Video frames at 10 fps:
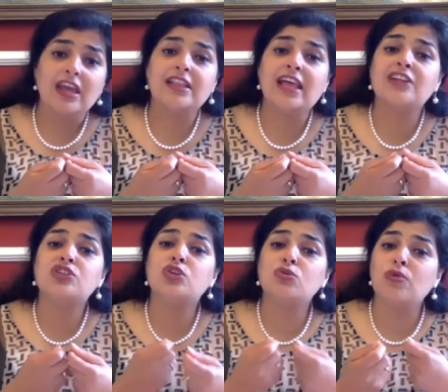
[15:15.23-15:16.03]
that
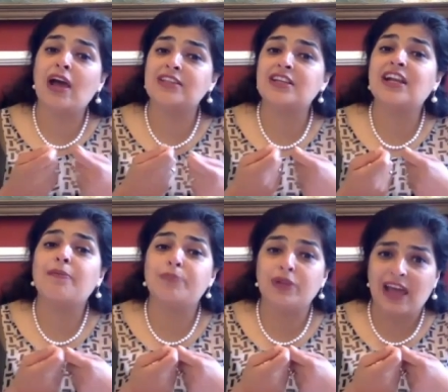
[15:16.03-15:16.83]
you as a
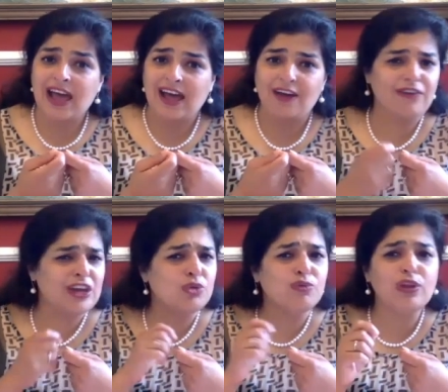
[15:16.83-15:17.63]
couple have
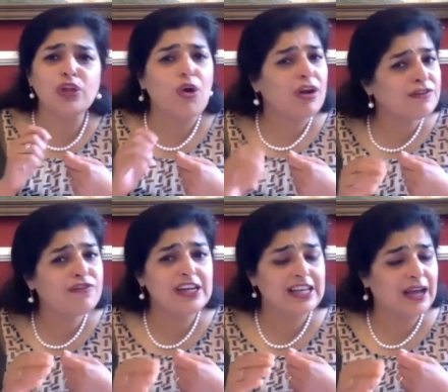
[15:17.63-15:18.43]
and you will not
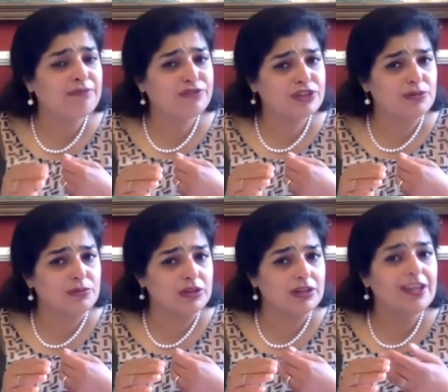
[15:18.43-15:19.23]
feel
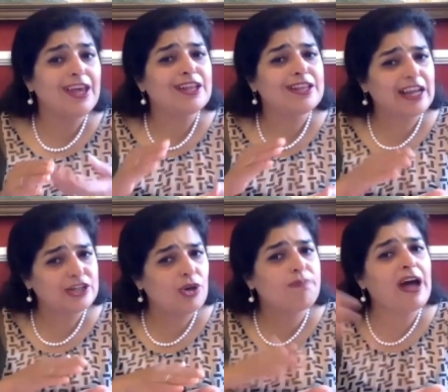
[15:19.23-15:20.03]
comfortable that
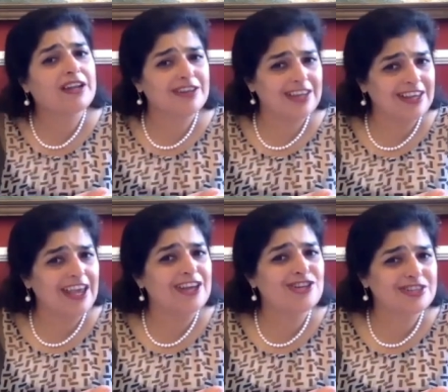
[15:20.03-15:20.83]
your partner
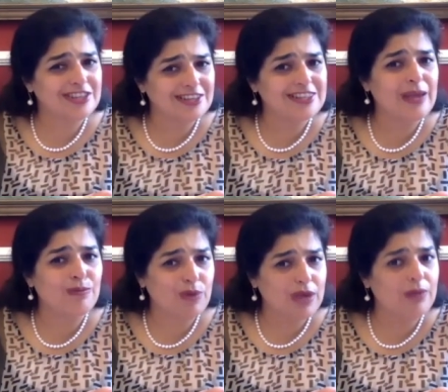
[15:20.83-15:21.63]
engages in the
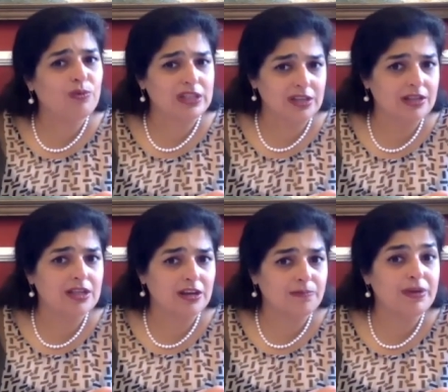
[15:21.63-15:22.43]
same way with the
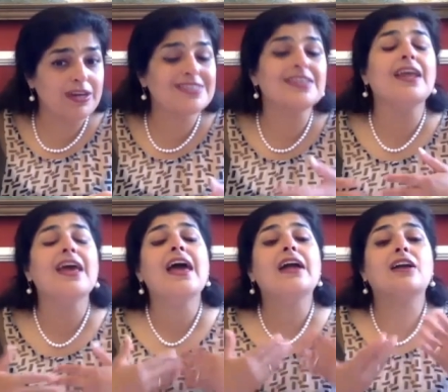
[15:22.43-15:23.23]
third person
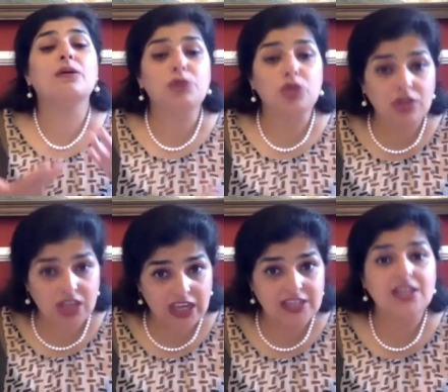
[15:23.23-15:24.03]

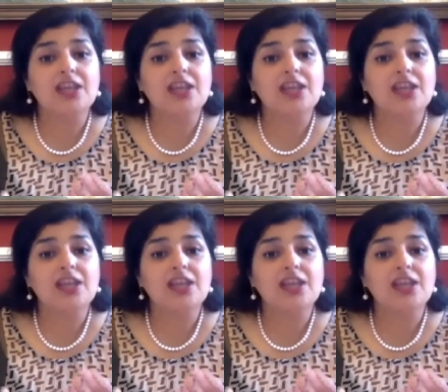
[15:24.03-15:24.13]
communicate